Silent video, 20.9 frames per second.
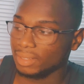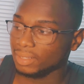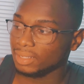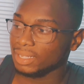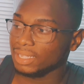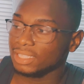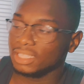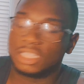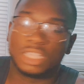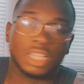
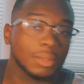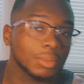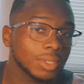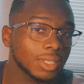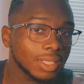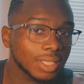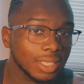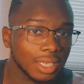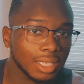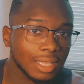and she comes
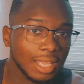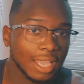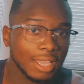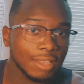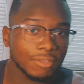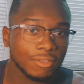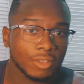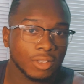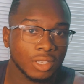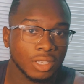into your
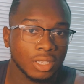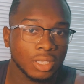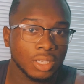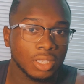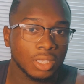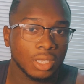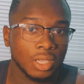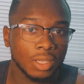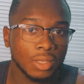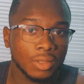life,
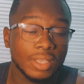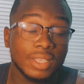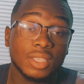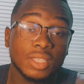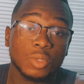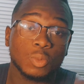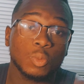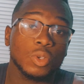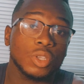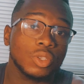
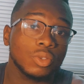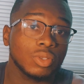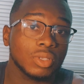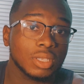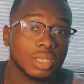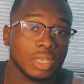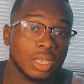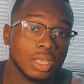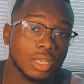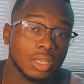this is where you
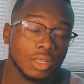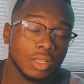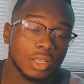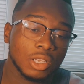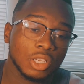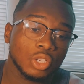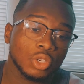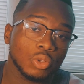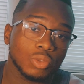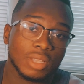see,
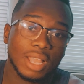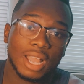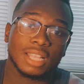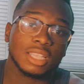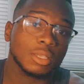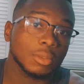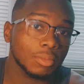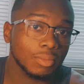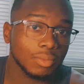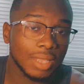not
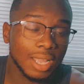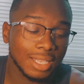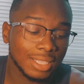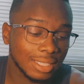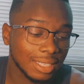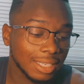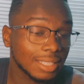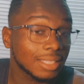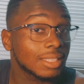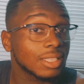to
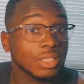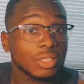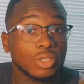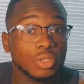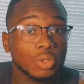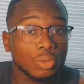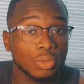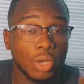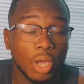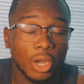get this
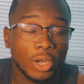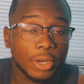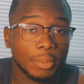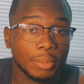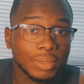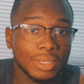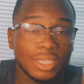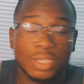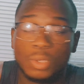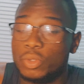too dark,
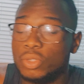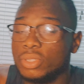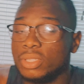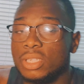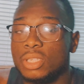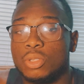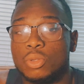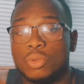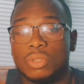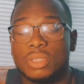but this is where you
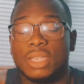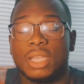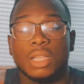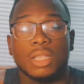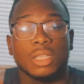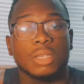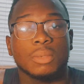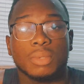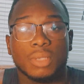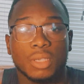see dudes
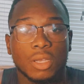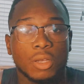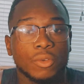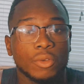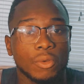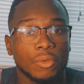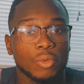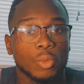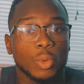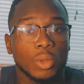killing themselves
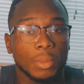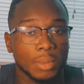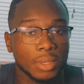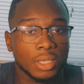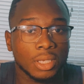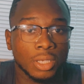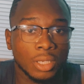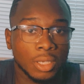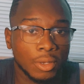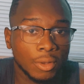over women,
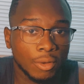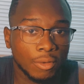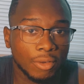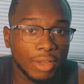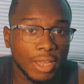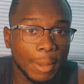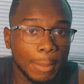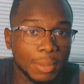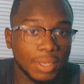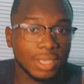
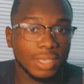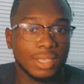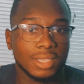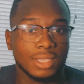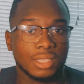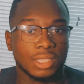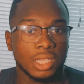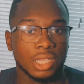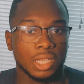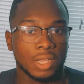right?
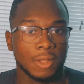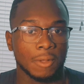Because